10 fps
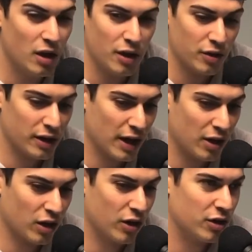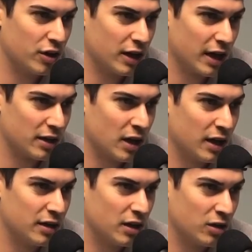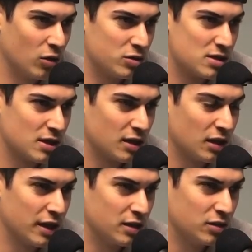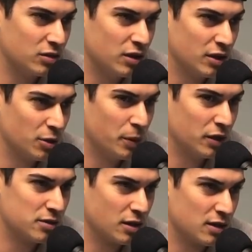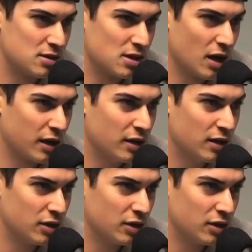gonna get hurt, you're gonna get cut, a coach isn't gonna like you, your billets are gonna suck,